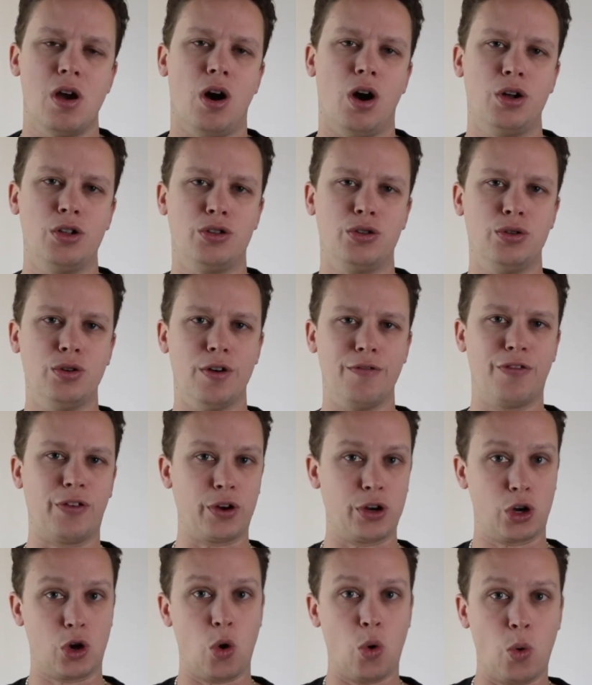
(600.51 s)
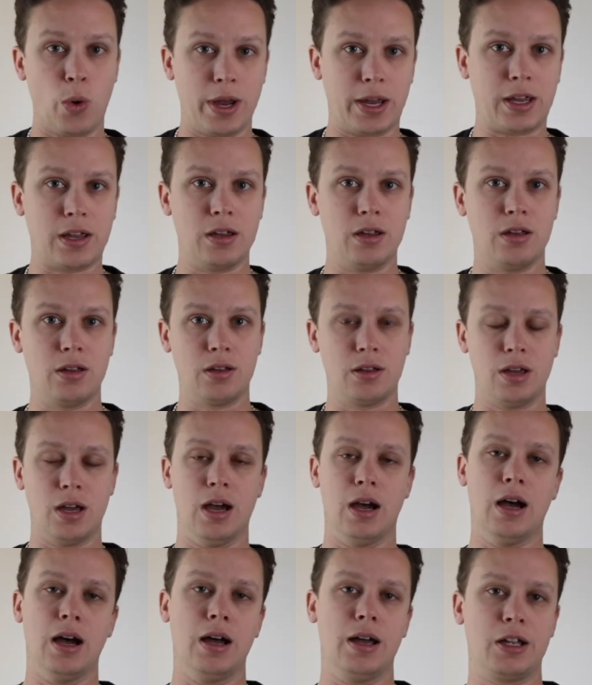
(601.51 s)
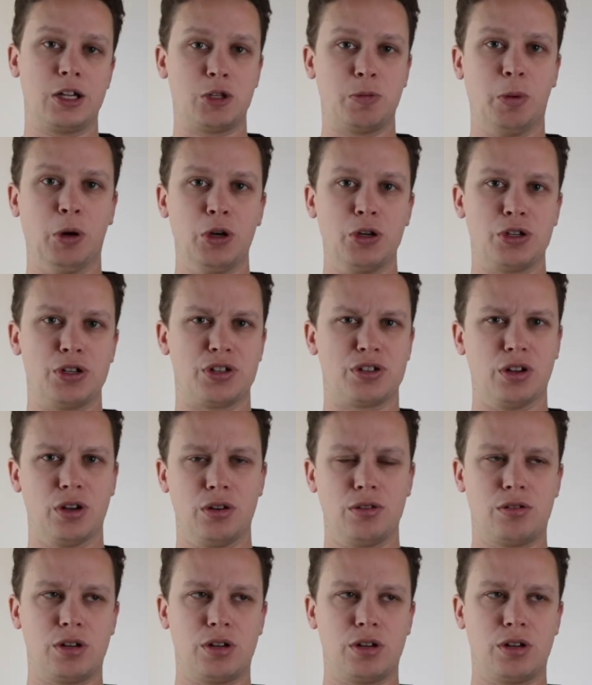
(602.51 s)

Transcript: I do a very quick exposure, so